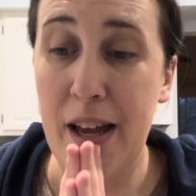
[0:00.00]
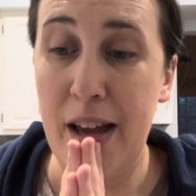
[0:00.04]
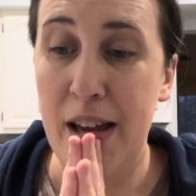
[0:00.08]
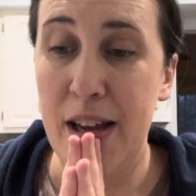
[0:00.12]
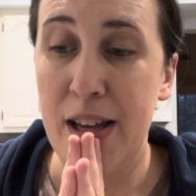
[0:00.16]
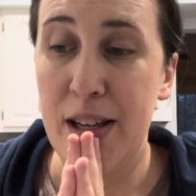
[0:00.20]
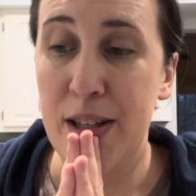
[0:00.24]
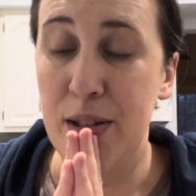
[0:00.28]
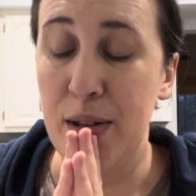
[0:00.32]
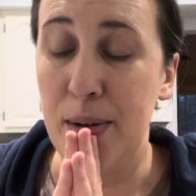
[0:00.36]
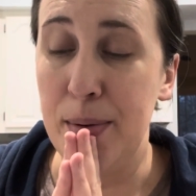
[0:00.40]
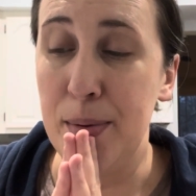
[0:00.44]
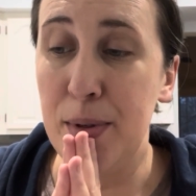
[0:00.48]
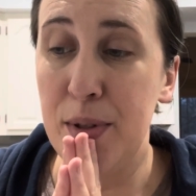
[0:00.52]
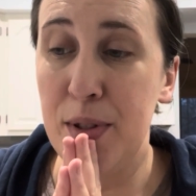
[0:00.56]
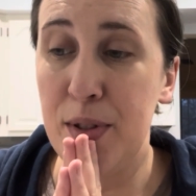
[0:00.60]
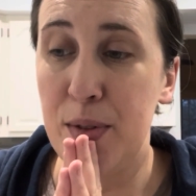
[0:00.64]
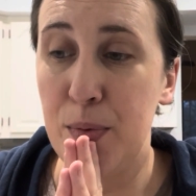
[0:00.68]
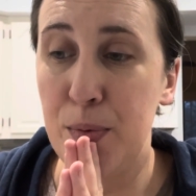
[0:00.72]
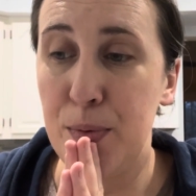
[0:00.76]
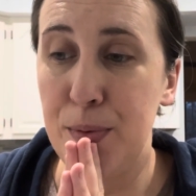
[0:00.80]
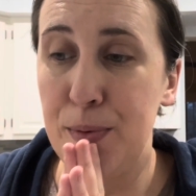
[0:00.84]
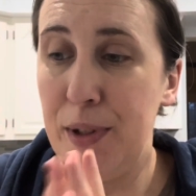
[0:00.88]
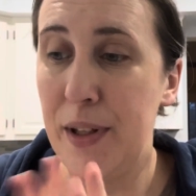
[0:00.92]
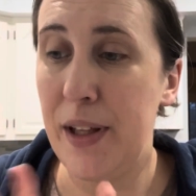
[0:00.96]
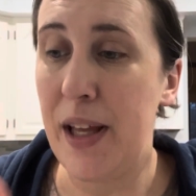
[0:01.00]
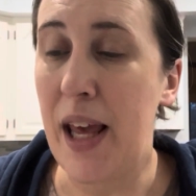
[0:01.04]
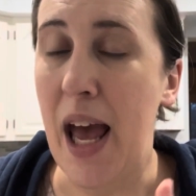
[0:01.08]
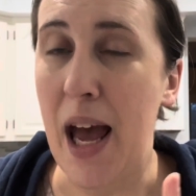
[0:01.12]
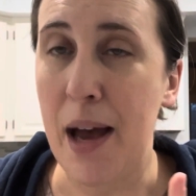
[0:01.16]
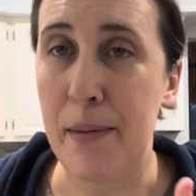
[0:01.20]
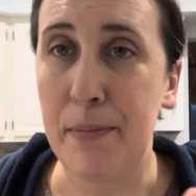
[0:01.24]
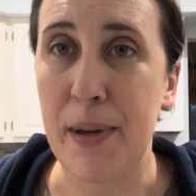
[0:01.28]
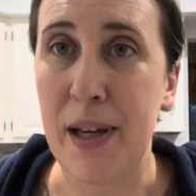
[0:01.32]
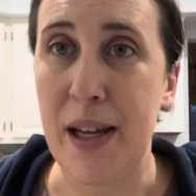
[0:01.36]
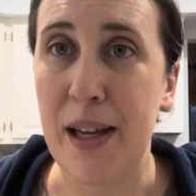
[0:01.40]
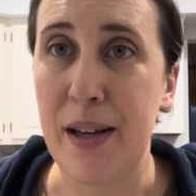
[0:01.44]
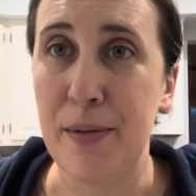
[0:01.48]
So I'm just really
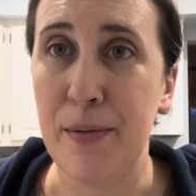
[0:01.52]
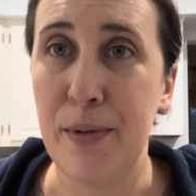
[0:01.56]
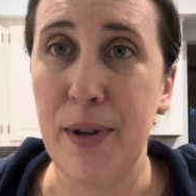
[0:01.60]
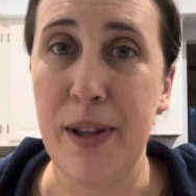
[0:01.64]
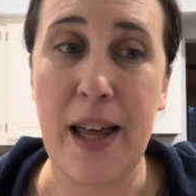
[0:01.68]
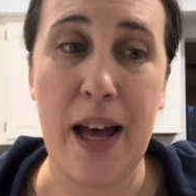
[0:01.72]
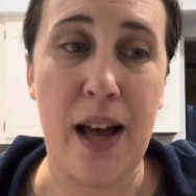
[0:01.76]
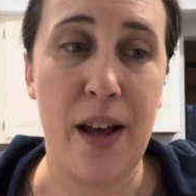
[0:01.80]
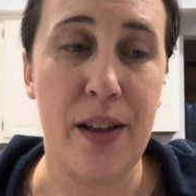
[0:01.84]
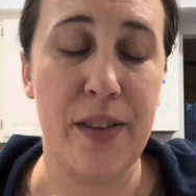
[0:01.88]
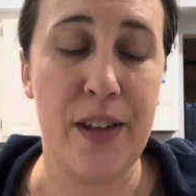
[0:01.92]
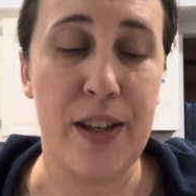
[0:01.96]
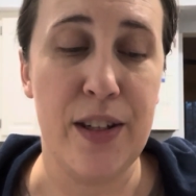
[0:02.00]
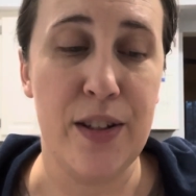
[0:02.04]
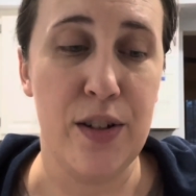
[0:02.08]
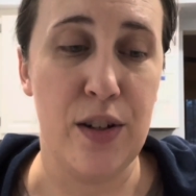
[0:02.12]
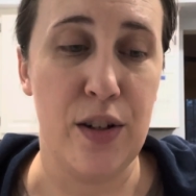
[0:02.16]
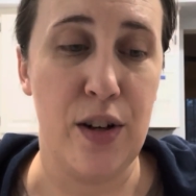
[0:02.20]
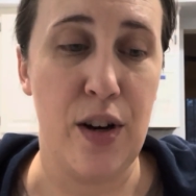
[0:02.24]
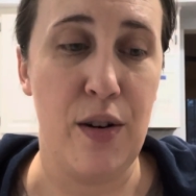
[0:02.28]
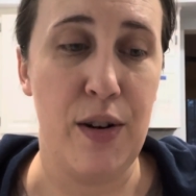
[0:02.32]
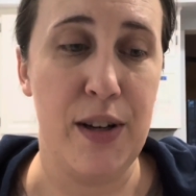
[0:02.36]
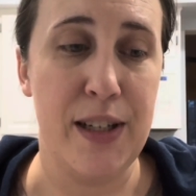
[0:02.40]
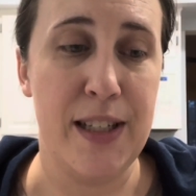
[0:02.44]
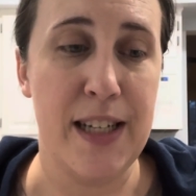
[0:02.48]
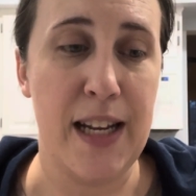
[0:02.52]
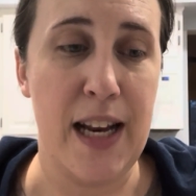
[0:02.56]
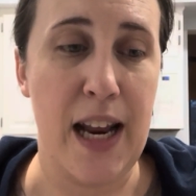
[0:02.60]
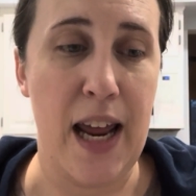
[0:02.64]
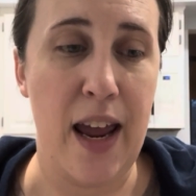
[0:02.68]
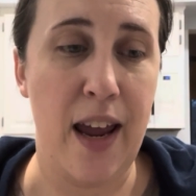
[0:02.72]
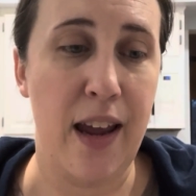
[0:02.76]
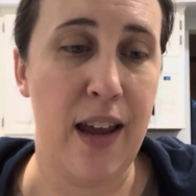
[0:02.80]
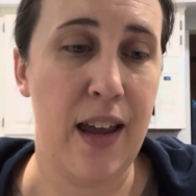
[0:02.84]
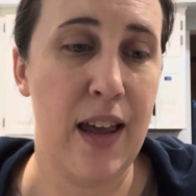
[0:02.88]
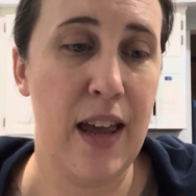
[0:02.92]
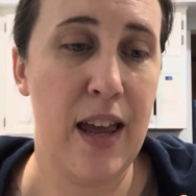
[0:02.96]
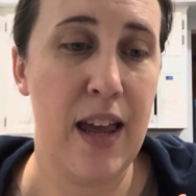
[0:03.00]
happy with how things are going
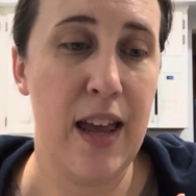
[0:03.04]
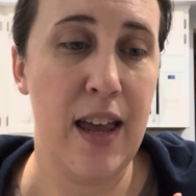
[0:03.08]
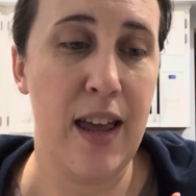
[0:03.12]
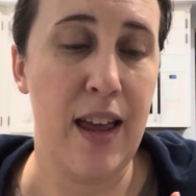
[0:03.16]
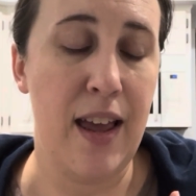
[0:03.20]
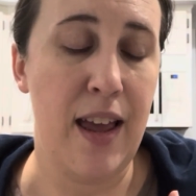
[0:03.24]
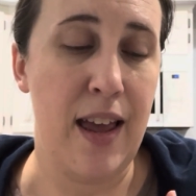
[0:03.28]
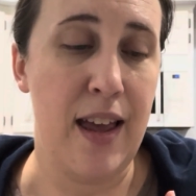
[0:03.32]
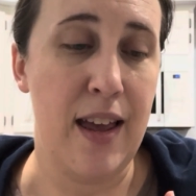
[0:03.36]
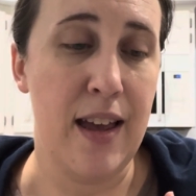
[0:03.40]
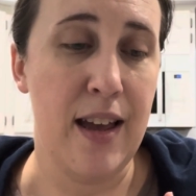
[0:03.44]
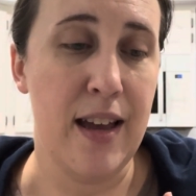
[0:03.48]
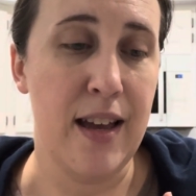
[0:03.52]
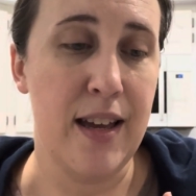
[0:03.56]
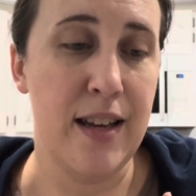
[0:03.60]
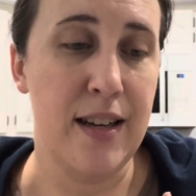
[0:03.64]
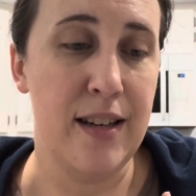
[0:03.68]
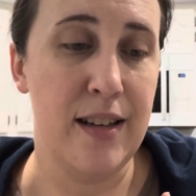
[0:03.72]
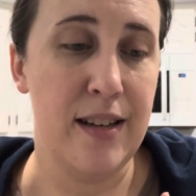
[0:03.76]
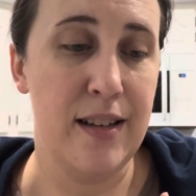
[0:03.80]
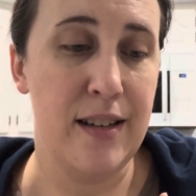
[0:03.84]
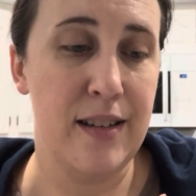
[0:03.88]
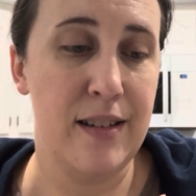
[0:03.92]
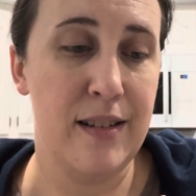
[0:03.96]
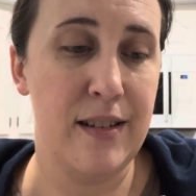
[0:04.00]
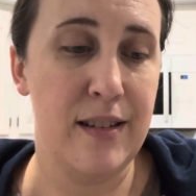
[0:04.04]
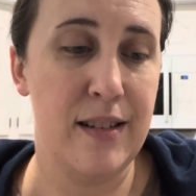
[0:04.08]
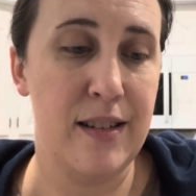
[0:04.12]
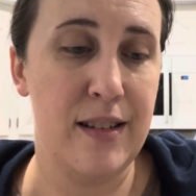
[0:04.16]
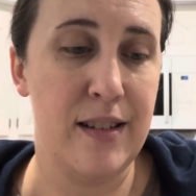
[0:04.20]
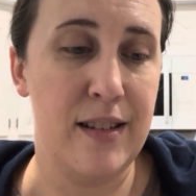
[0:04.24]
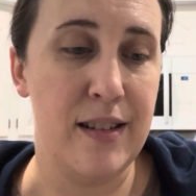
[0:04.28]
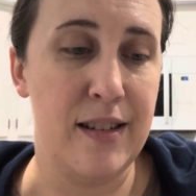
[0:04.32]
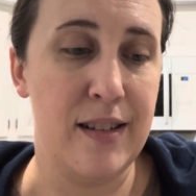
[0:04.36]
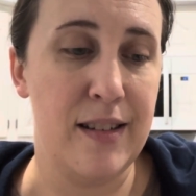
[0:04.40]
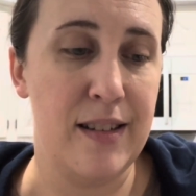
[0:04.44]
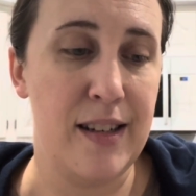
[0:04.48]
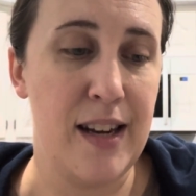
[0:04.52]
today. And
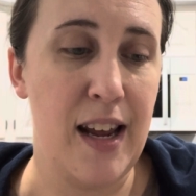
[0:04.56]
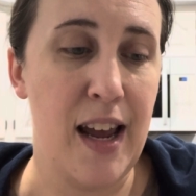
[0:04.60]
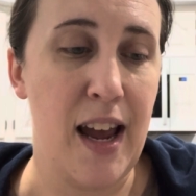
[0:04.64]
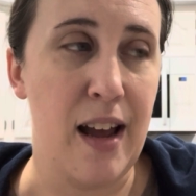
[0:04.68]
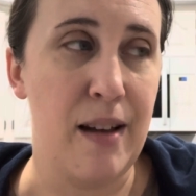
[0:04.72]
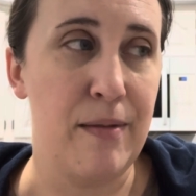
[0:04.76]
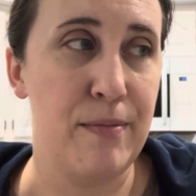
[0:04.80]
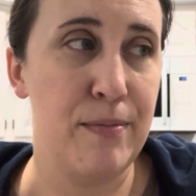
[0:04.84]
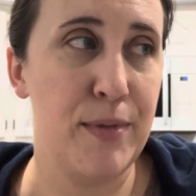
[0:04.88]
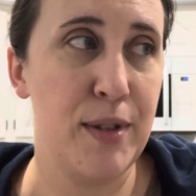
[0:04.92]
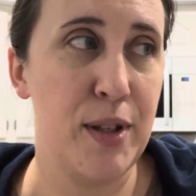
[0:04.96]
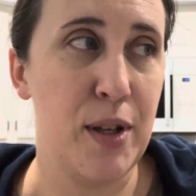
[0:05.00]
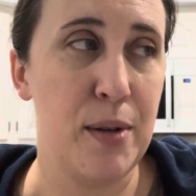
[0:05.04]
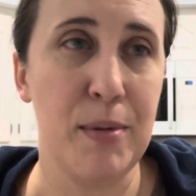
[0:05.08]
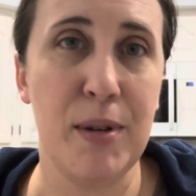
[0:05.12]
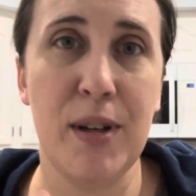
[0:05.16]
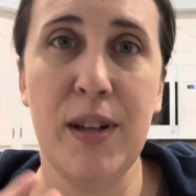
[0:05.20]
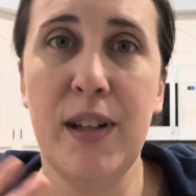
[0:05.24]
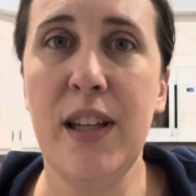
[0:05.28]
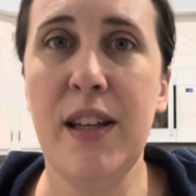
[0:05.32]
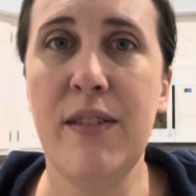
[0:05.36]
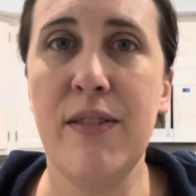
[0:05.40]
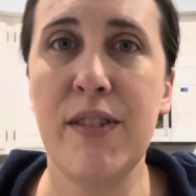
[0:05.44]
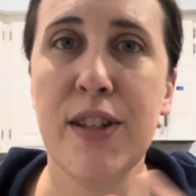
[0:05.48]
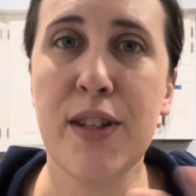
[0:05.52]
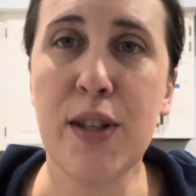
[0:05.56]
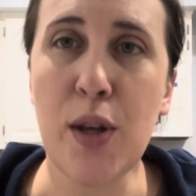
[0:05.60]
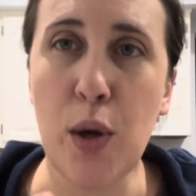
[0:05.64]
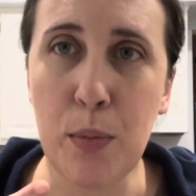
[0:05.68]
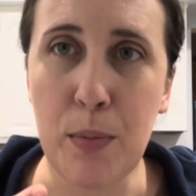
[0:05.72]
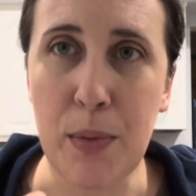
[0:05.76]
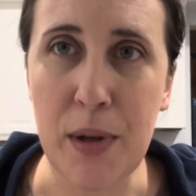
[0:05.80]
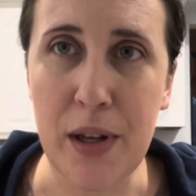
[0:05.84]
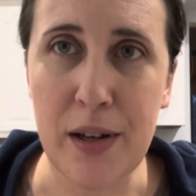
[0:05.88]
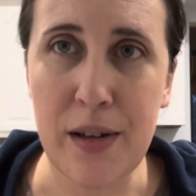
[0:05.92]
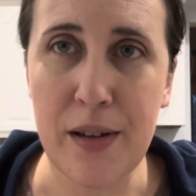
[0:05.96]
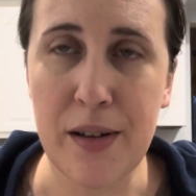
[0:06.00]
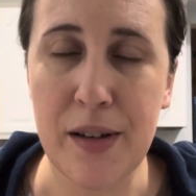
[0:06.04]
yeah, so I'm going to leave this
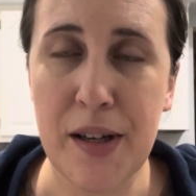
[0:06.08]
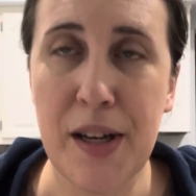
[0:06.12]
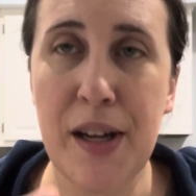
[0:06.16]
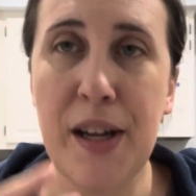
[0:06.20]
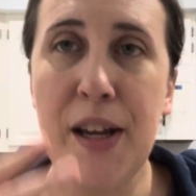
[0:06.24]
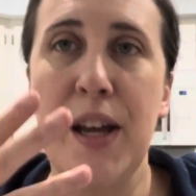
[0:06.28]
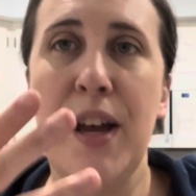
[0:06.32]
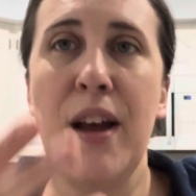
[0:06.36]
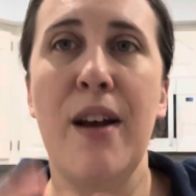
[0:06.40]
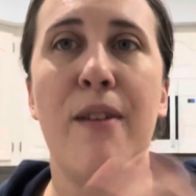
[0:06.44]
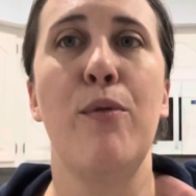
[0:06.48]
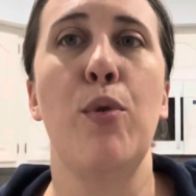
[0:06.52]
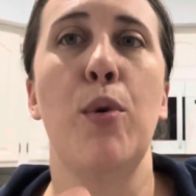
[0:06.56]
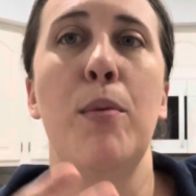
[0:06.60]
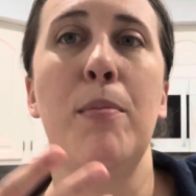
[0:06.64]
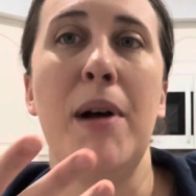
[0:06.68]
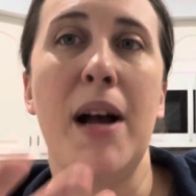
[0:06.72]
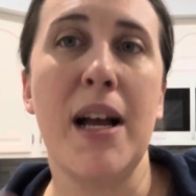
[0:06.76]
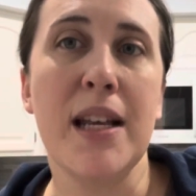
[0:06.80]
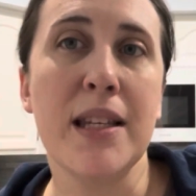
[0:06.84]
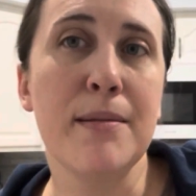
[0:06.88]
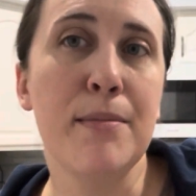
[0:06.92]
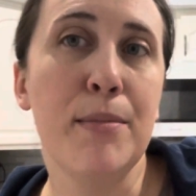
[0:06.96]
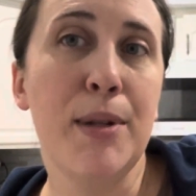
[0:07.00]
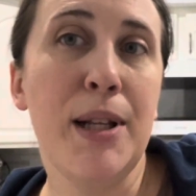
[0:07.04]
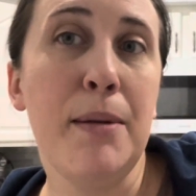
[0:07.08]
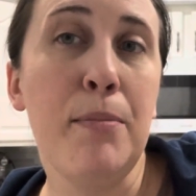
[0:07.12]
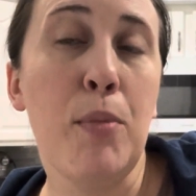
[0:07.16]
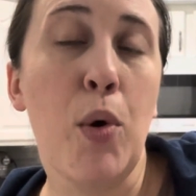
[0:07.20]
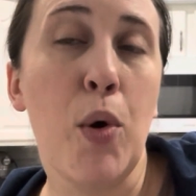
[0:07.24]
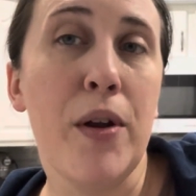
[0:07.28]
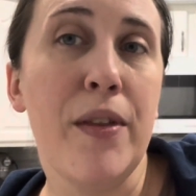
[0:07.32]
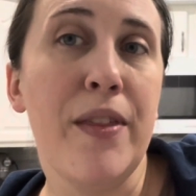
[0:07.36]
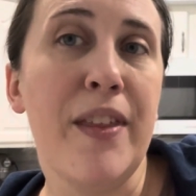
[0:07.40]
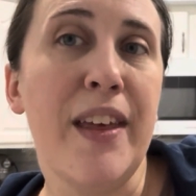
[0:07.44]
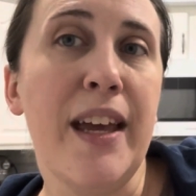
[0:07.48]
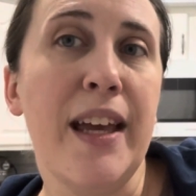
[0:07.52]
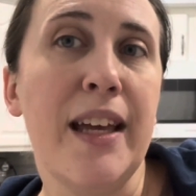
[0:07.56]
open for possibly more
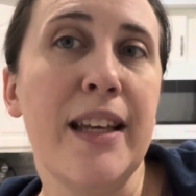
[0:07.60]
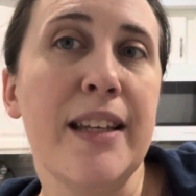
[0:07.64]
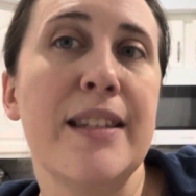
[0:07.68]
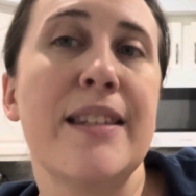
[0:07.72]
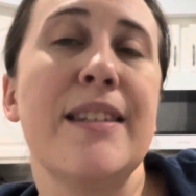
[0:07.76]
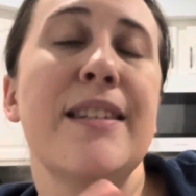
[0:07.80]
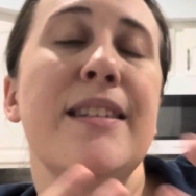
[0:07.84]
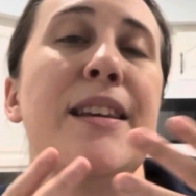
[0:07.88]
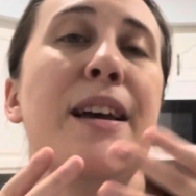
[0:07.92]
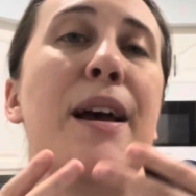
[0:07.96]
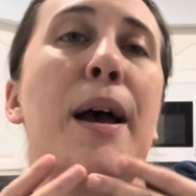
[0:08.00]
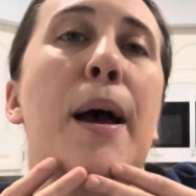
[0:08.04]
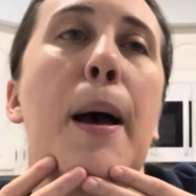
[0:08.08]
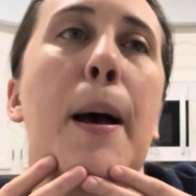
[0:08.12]
things.